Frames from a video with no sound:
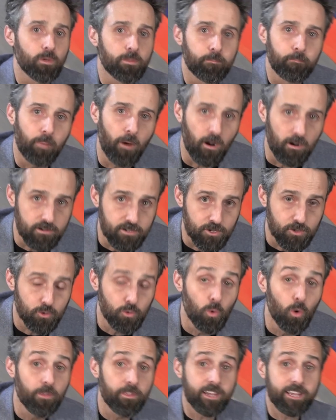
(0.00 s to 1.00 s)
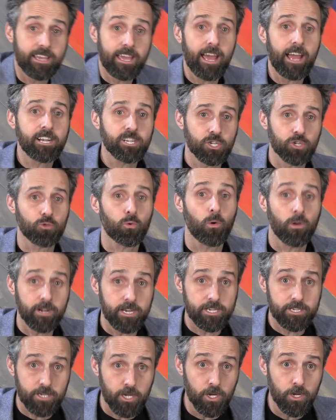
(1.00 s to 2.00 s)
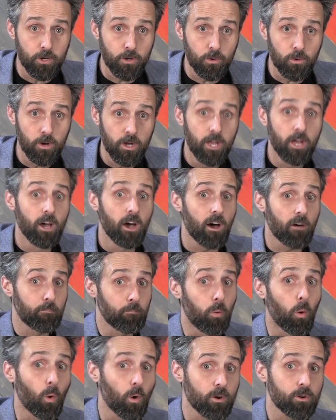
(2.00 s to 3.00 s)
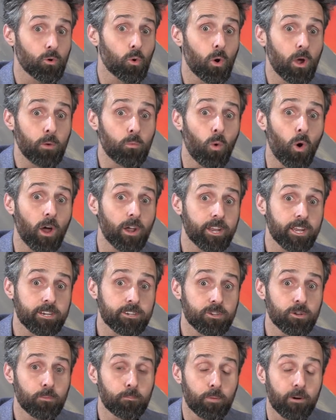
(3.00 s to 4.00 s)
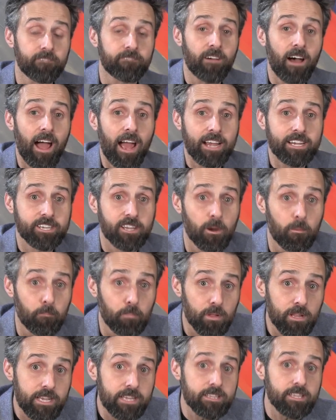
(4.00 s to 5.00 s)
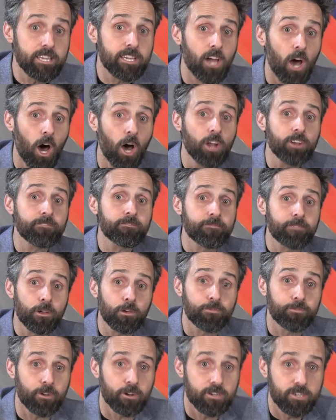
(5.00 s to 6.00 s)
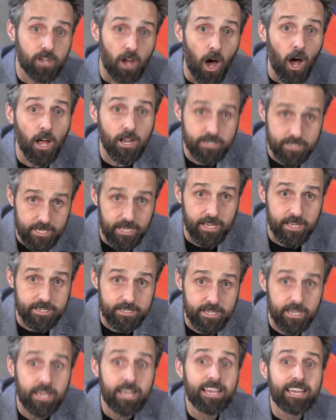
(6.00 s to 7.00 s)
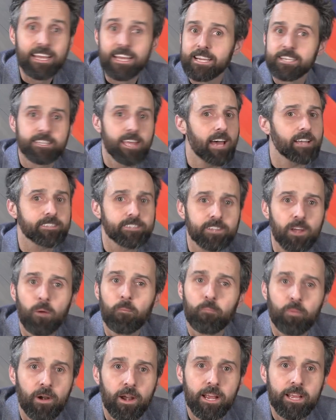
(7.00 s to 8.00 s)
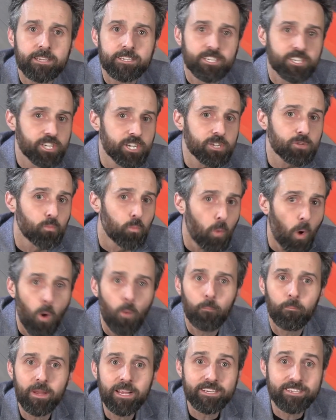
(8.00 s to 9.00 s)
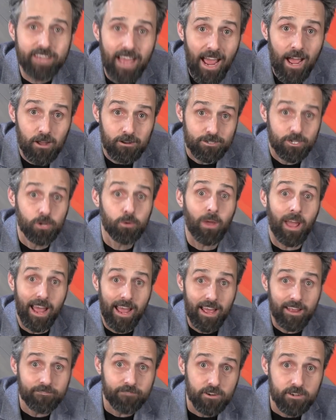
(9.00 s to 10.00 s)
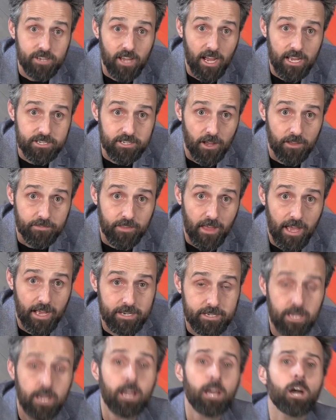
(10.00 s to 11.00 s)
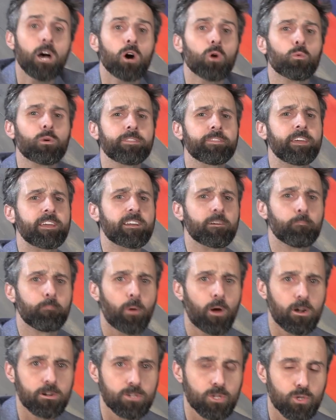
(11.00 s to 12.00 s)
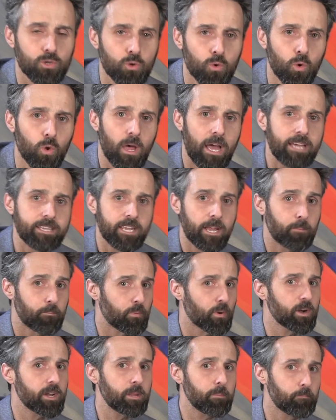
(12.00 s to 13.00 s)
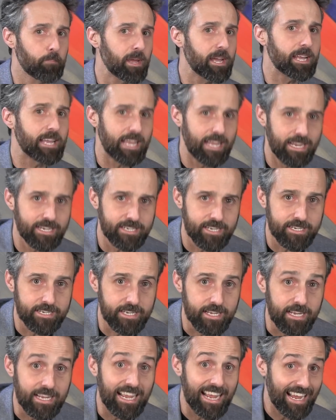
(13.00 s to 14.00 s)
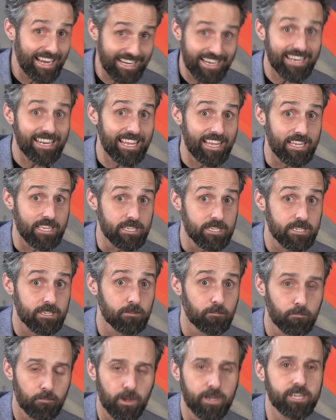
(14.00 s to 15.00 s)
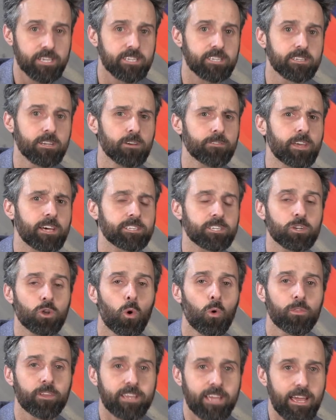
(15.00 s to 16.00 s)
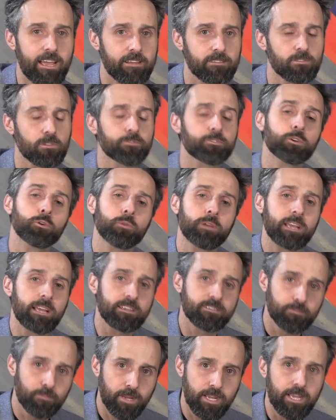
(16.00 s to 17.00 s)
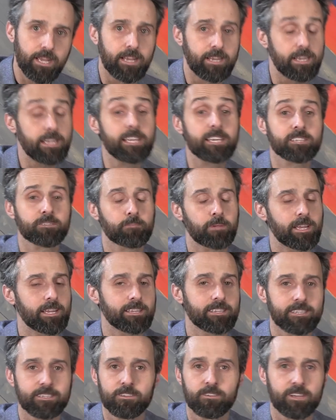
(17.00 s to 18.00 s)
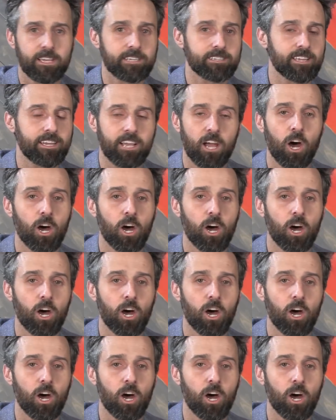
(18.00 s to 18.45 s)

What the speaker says: with Barstool, the catch-22 of Portnoy wanting to provide completely unfiltered content is that some brands just won't be down to advertise on that. We think of Barstool as a pretty big entity, and it is, but it still doesn't hold a candle to ESPN. ESPN still gets like